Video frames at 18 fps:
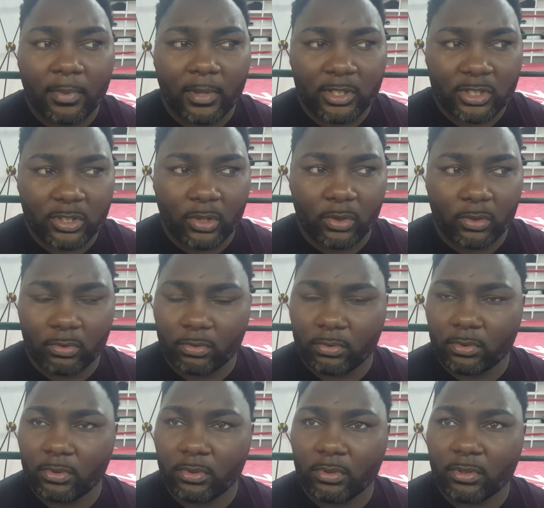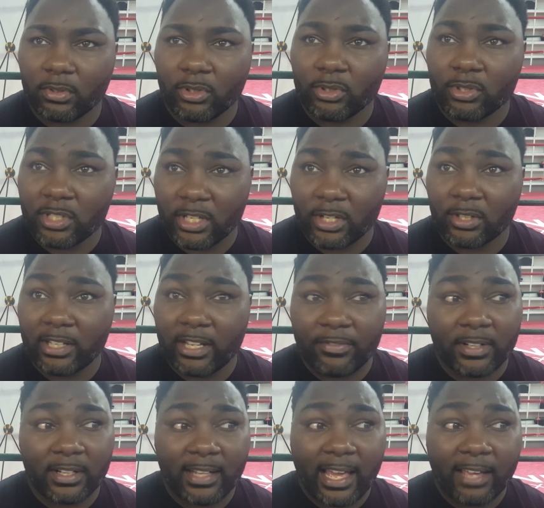So you still
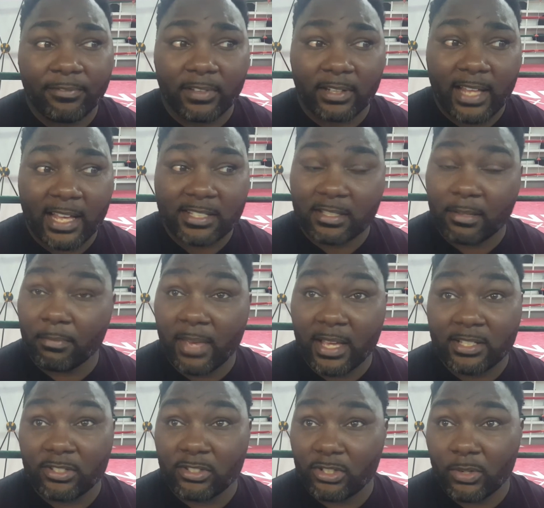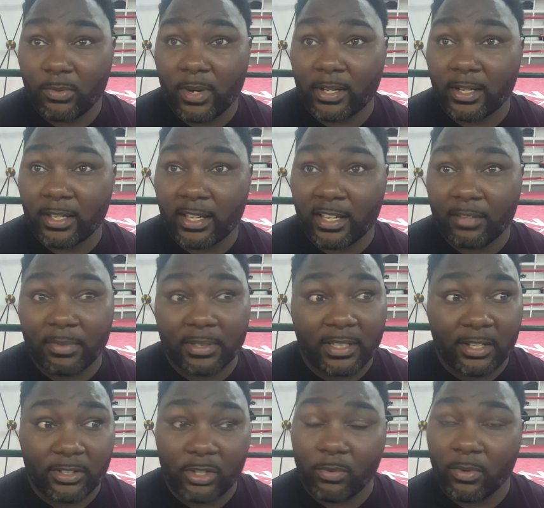living the life, and that's the message you want to give, but
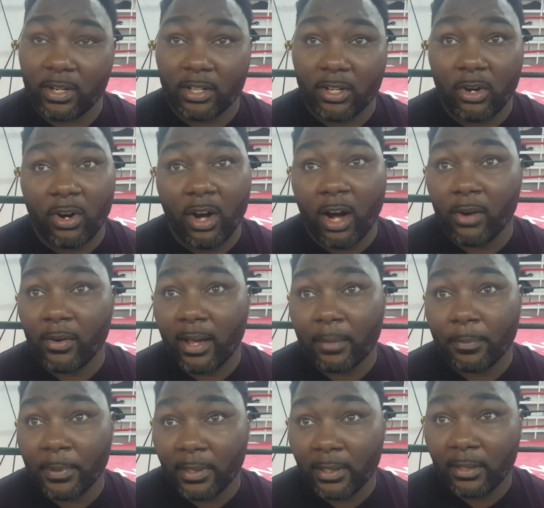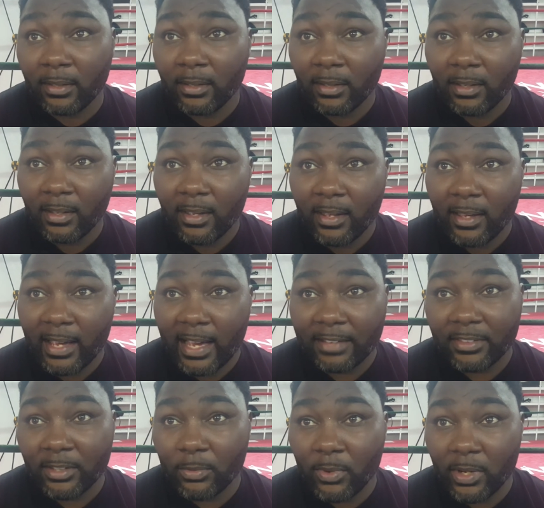then you want to go R.I.P.
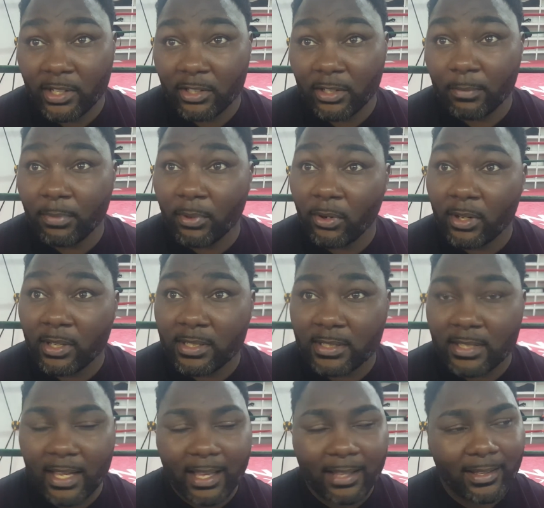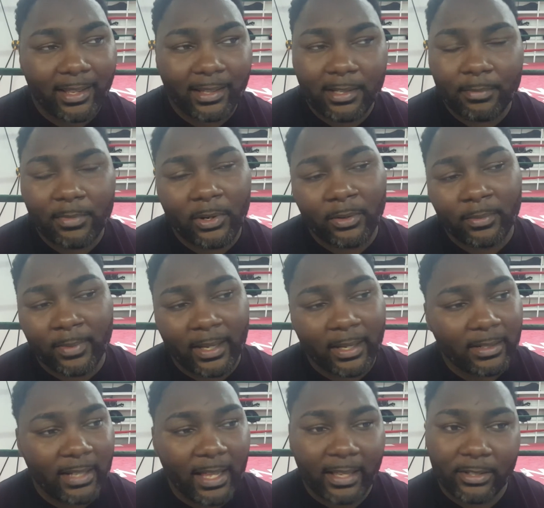after one of your boys die? Like, come on,
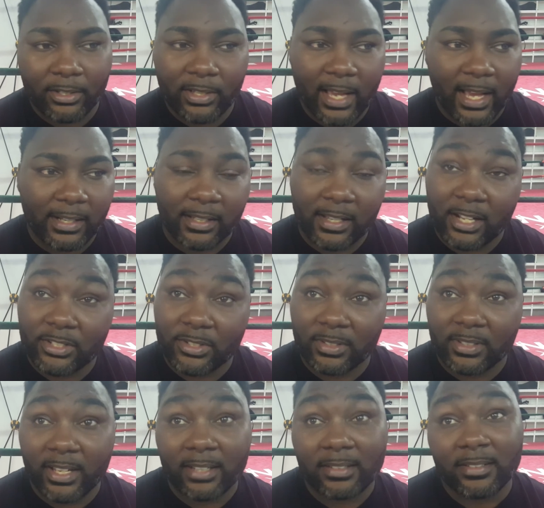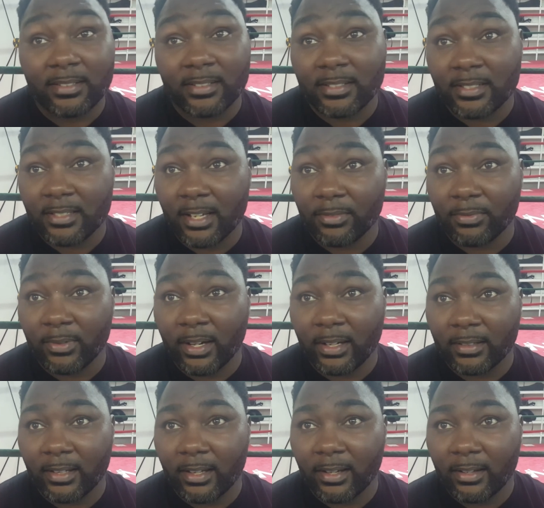man. Like, you kind of contradicting yourself
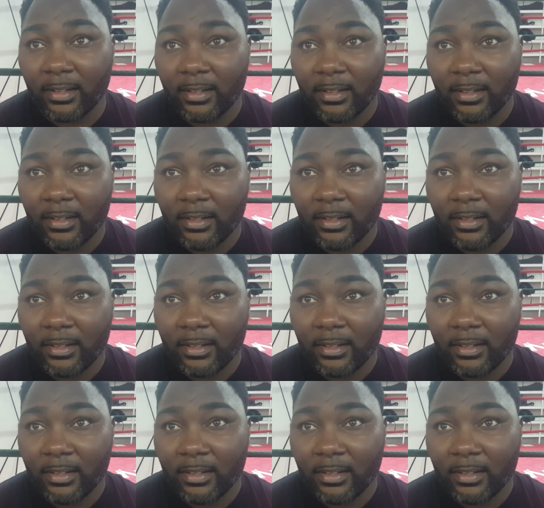right there.